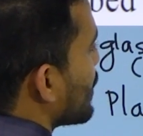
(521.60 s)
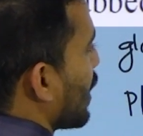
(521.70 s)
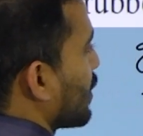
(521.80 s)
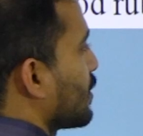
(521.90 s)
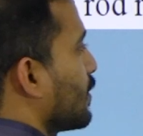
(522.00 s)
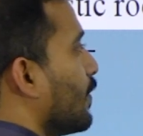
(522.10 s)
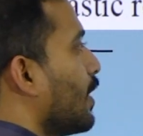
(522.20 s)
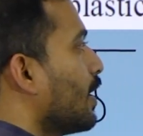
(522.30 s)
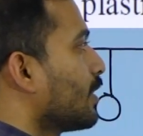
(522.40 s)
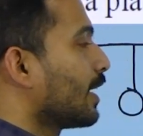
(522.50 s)
charge.
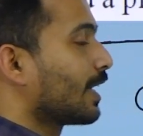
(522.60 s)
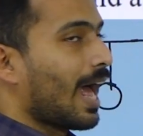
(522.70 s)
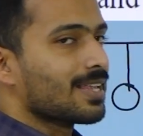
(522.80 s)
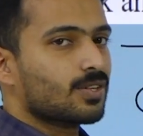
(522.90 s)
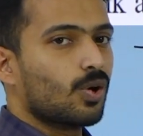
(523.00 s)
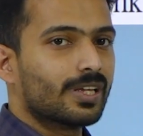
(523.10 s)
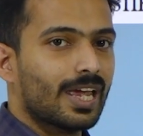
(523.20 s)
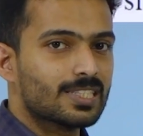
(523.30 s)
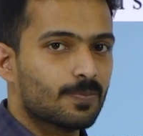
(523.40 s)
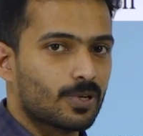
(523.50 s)
The glass rod
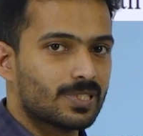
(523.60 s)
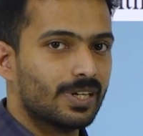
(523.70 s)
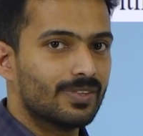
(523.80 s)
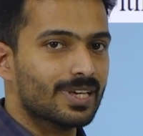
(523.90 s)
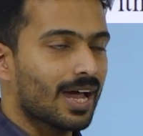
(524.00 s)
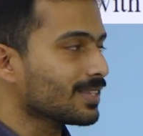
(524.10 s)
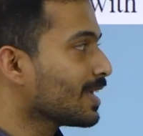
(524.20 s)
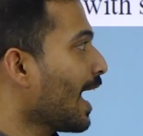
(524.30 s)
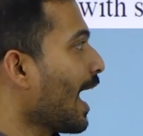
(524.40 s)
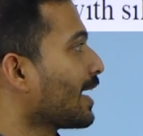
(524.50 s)
gets positive charge
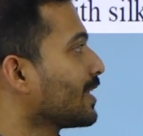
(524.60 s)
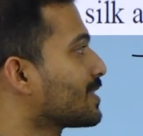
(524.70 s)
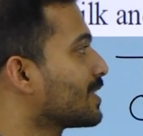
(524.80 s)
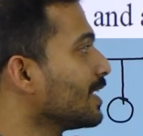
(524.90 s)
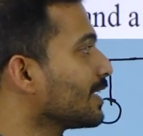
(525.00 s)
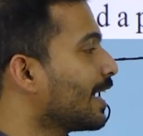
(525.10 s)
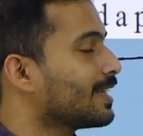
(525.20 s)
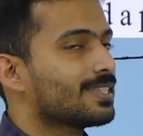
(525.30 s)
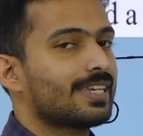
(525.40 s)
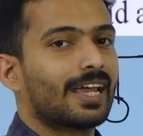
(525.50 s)
and the silk
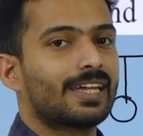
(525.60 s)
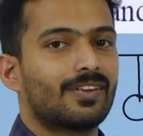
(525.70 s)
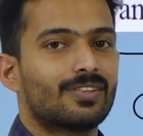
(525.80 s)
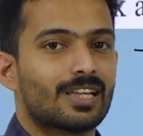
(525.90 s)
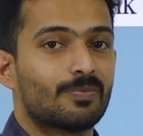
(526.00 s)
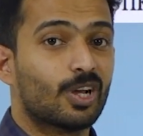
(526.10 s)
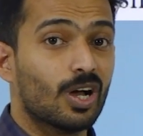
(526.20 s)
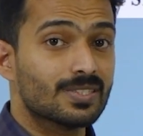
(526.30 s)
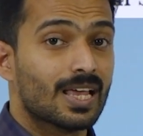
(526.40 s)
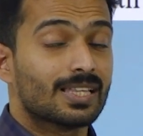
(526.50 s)
gets negative charge
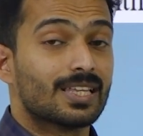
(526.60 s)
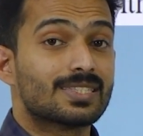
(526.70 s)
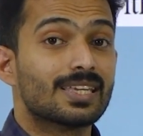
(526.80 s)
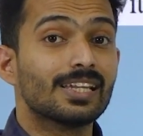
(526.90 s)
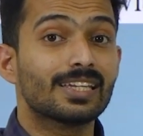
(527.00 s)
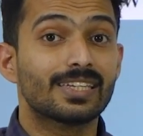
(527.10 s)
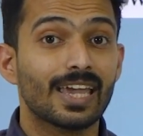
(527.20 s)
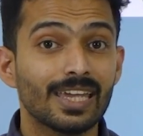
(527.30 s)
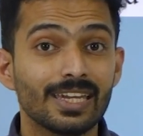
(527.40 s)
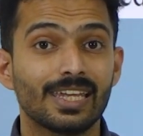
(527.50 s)
because the silk
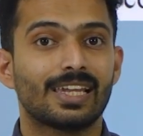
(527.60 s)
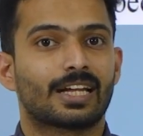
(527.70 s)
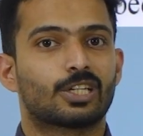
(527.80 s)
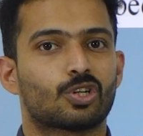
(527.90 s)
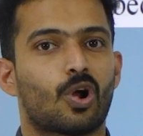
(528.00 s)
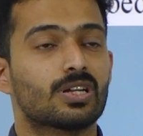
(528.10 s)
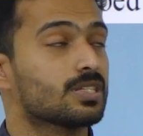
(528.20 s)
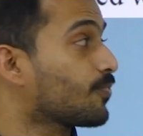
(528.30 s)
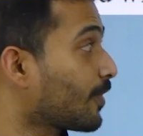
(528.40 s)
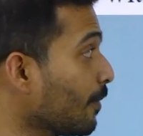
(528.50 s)
gain
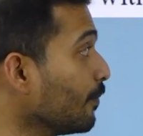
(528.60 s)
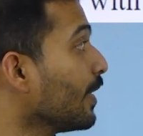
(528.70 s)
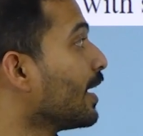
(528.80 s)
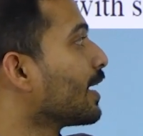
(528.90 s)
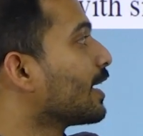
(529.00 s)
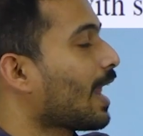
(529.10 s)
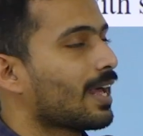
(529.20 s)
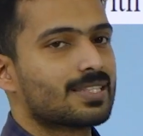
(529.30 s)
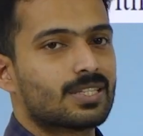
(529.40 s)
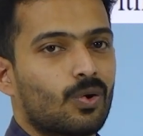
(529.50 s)
electrons from
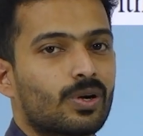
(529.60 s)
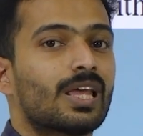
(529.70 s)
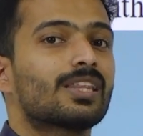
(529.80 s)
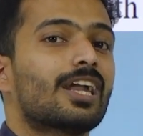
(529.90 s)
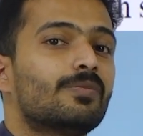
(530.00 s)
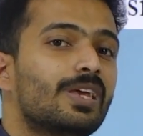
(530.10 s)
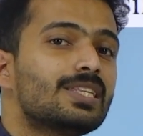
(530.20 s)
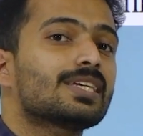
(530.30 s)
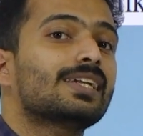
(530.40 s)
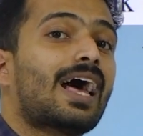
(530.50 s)
glass rod. That
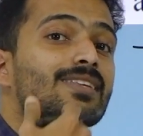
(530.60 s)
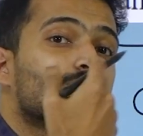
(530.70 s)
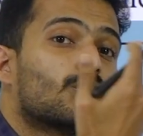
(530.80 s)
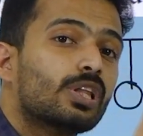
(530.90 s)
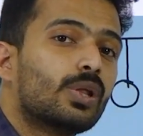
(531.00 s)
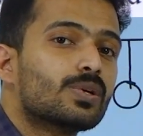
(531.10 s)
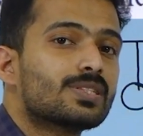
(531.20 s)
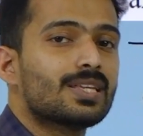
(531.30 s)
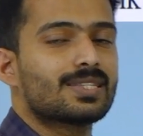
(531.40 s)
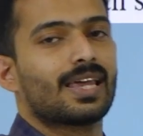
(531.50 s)
means glass rod
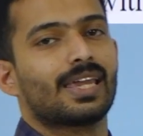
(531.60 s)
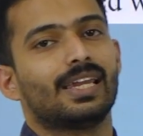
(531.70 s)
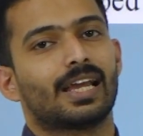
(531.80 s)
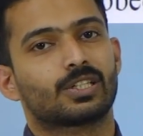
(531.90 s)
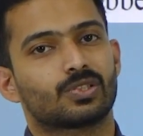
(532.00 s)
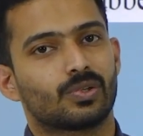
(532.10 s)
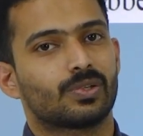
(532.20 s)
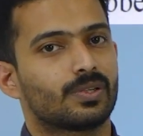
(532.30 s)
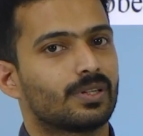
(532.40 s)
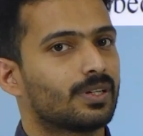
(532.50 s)
loses electron.
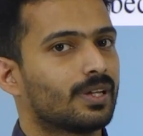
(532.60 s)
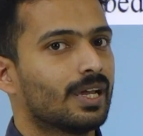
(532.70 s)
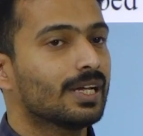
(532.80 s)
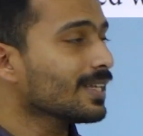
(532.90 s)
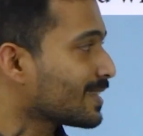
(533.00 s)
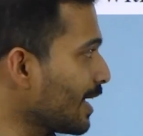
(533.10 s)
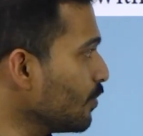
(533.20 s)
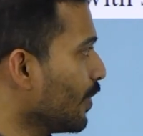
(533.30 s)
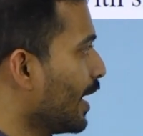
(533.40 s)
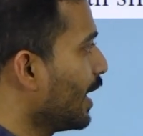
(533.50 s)
In the
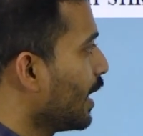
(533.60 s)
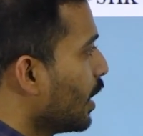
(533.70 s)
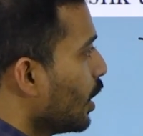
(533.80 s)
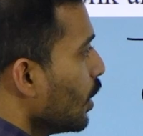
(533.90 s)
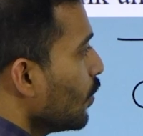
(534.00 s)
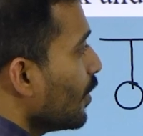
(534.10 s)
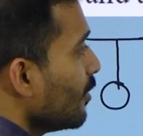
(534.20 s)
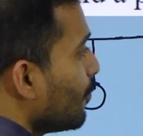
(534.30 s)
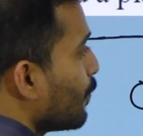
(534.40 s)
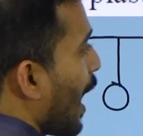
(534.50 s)
same way,
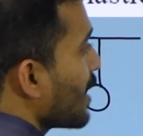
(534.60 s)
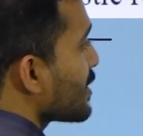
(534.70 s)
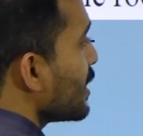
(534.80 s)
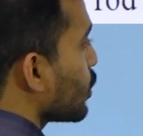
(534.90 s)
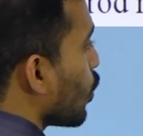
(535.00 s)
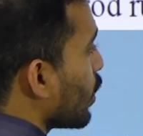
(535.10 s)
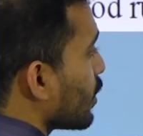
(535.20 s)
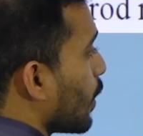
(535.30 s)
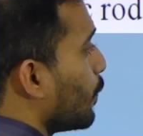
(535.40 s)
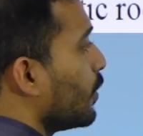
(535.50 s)
when plastic rod rubbed